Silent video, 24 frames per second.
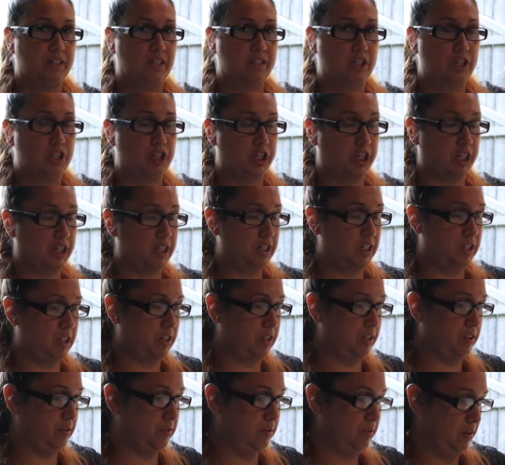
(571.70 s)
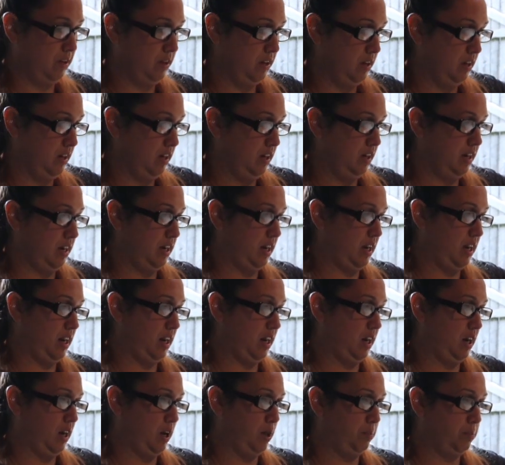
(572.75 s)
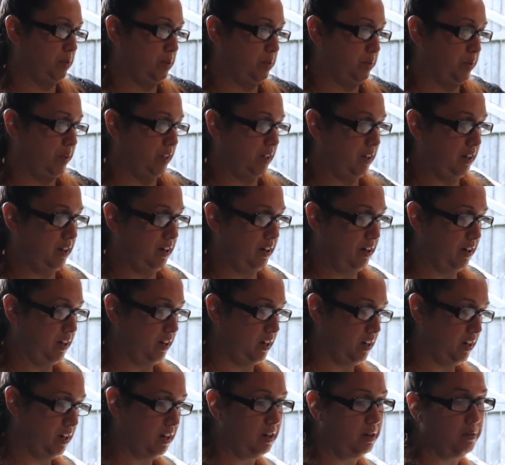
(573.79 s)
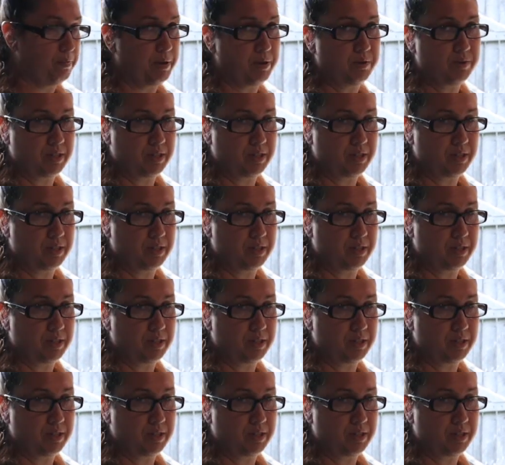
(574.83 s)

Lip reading: that the chickens do, and it helps with their immune